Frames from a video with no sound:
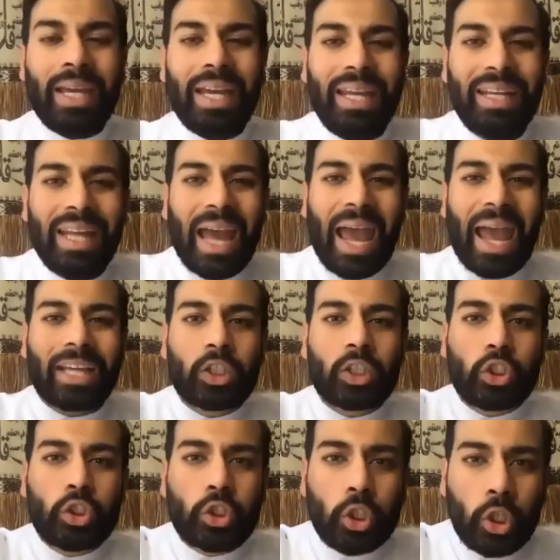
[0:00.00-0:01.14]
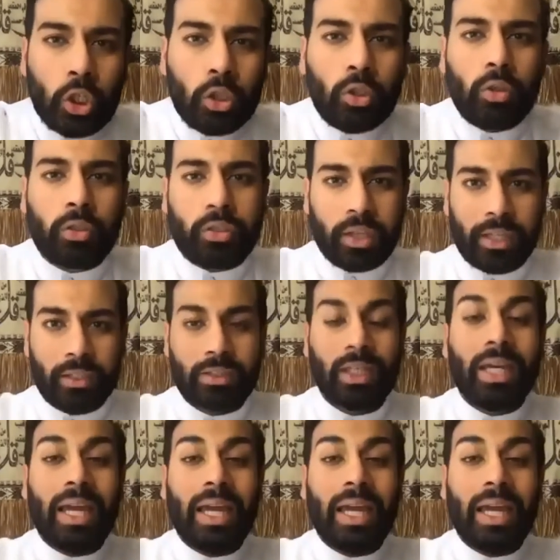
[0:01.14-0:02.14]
in external things,